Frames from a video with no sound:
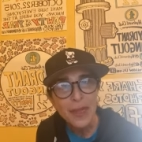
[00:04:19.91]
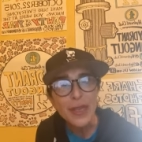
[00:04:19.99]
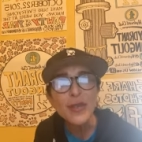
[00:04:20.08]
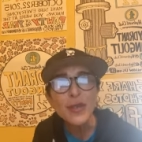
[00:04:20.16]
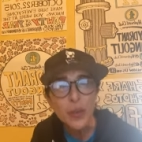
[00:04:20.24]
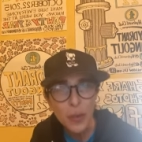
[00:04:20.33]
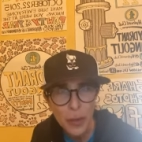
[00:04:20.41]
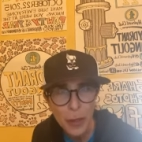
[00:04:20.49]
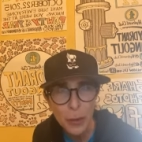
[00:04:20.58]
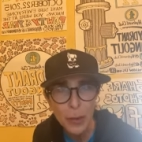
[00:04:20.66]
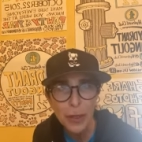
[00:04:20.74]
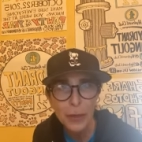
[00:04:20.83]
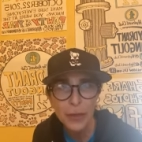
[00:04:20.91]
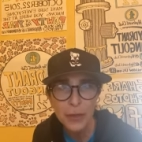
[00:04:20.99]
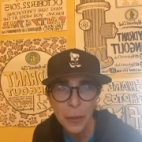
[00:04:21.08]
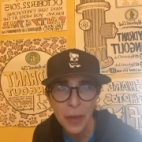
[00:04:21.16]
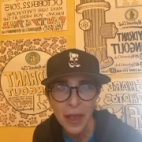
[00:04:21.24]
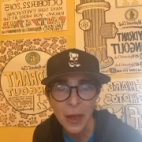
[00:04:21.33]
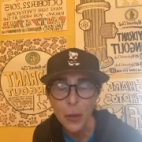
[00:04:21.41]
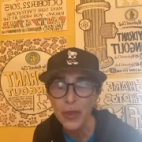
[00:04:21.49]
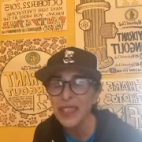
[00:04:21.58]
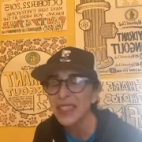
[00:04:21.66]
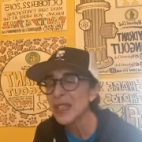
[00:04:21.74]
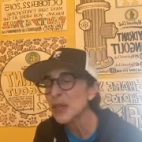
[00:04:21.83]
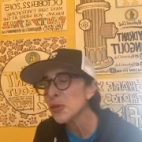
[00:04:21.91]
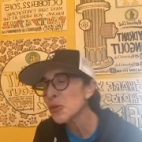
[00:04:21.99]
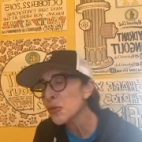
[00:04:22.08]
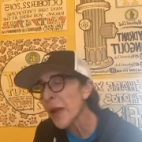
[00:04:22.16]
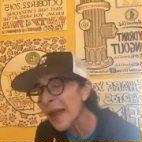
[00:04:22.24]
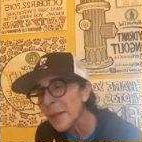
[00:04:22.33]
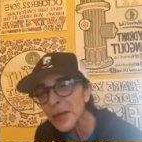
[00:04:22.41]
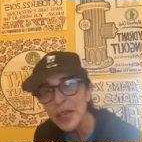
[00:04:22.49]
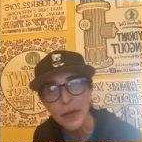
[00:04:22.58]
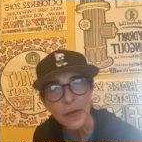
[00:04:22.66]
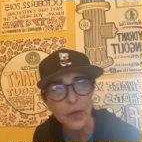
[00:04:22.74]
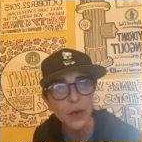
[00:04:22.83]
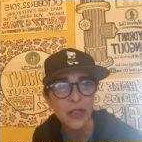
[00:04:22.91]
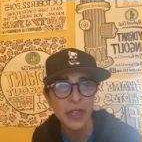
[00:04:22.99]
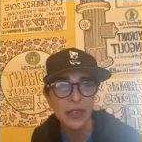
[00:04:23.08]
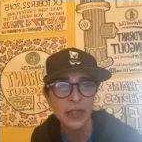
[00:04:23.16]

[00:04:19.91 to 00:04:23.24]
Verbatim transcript: is superior to me, which is incredibly confusing,